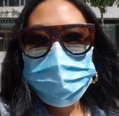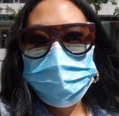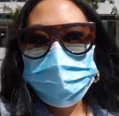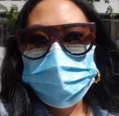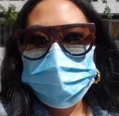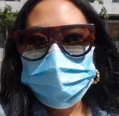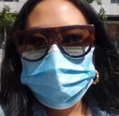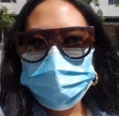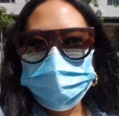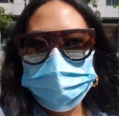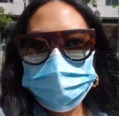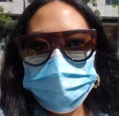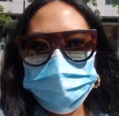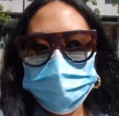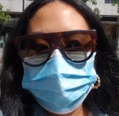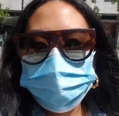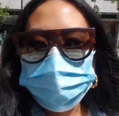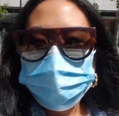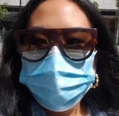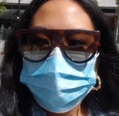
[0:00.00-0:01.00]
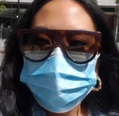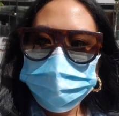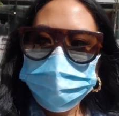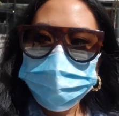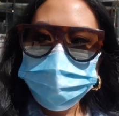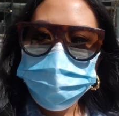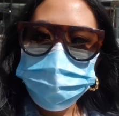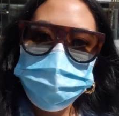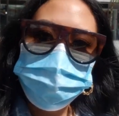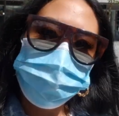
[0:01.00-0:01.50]
I can't believe all
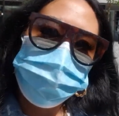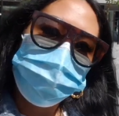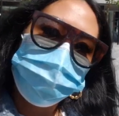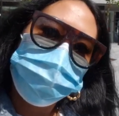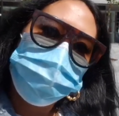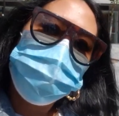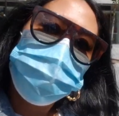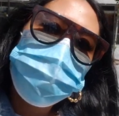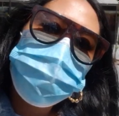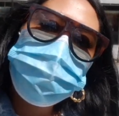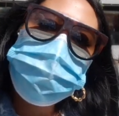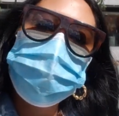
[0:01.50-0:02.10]
the stores are closed.